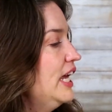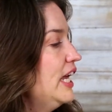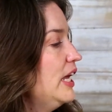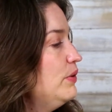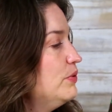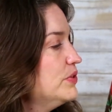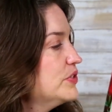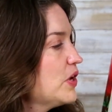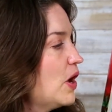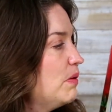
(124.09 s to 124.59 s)

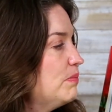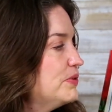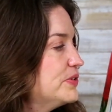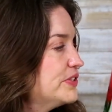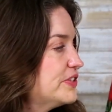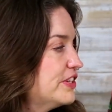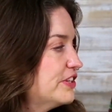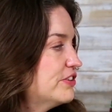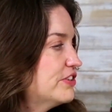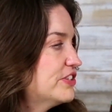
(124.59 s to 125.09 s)
It was
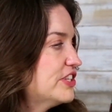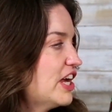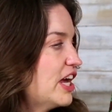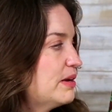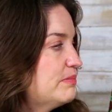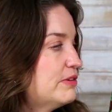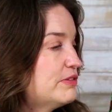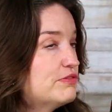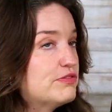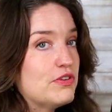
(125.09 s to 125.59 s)
almost dinner
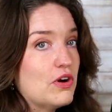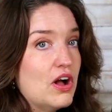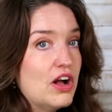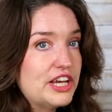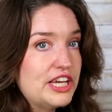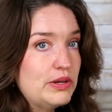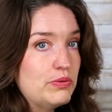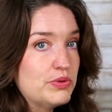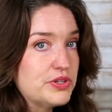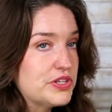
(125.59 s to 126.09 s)
time and
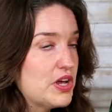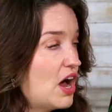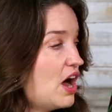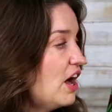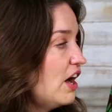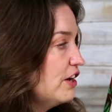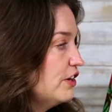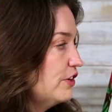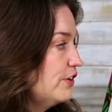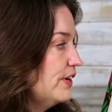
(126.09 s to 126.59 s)
Froggy was
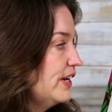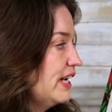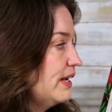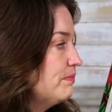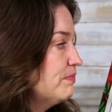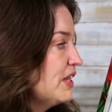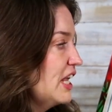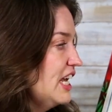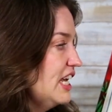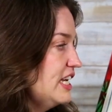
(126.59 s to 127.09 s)
hungry.
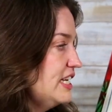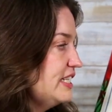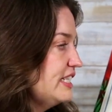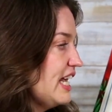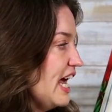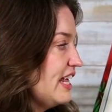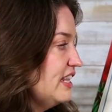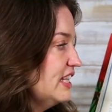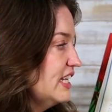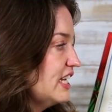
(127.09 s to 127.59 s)
He
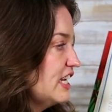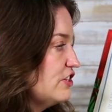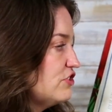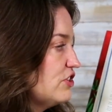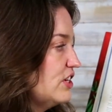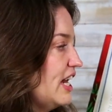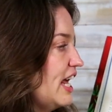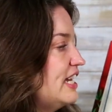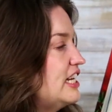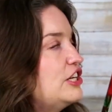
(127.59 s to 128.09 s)
sat in the
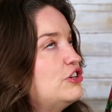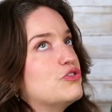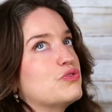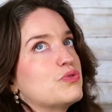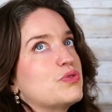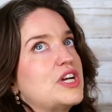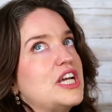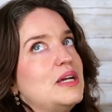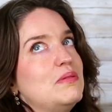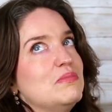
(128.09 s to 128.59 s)
kitchen and he
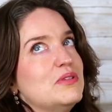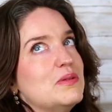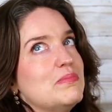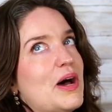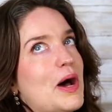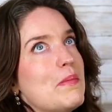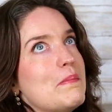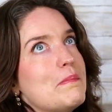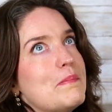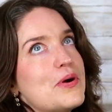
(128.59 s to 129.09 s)
dreamed
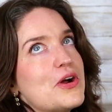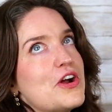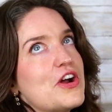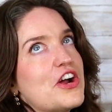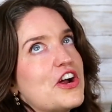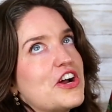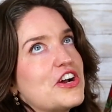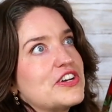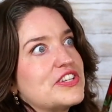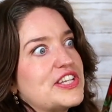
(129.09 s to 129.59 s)
about
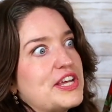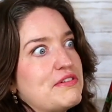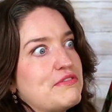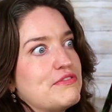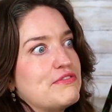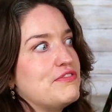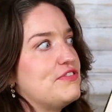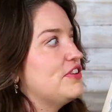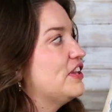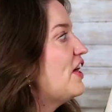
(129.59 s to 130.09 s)
burgers
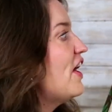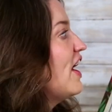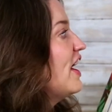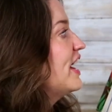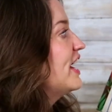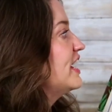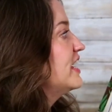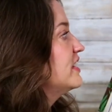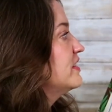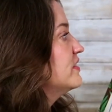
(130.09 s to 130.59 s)
and
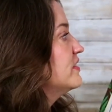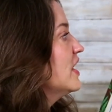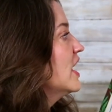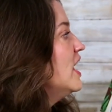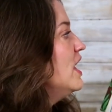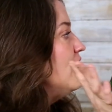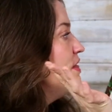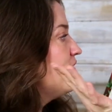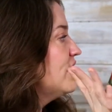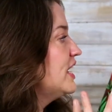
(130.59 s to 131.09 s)
flies.
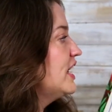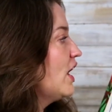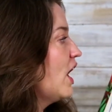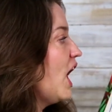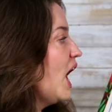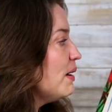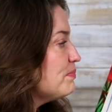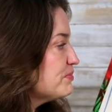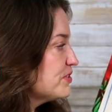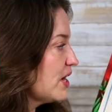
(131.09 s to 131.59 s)
Then he
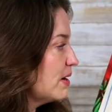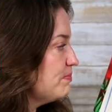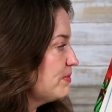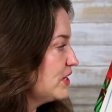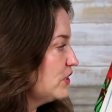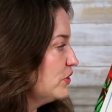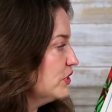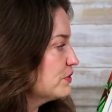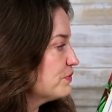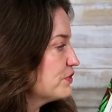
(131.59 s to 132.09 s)
hopped up
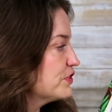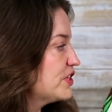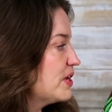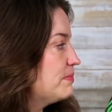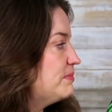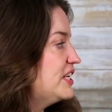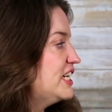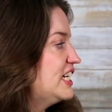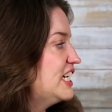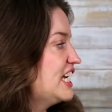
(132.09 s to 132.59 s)
and looked for
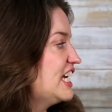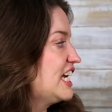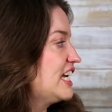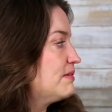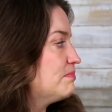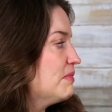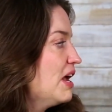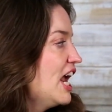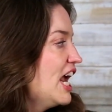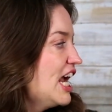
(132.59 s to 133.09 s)
something to
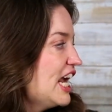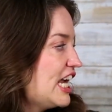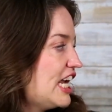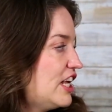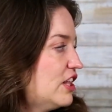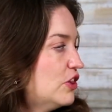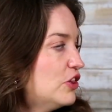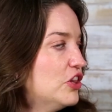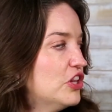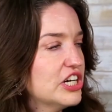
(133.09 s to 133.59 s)
eat.
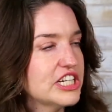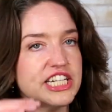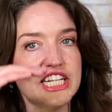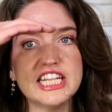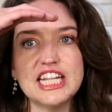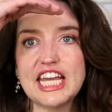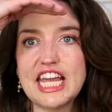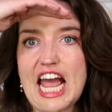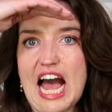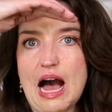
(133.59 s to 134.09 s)
He looked
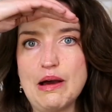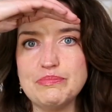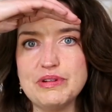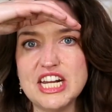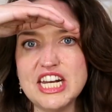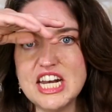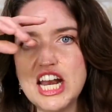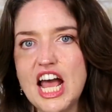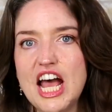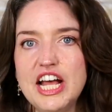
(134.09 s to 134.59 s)
in the
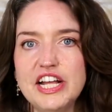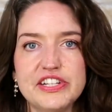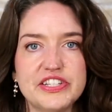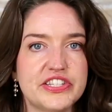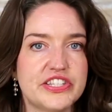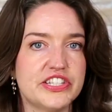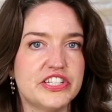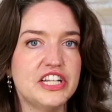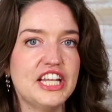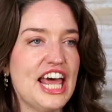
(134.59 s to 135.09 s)
cabinet,
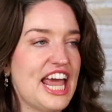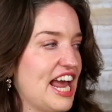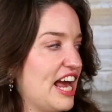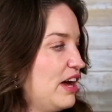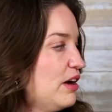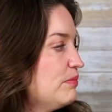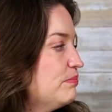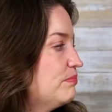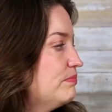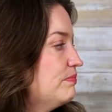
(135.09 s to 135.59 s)

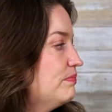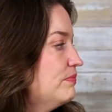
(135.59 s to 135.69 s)
slam!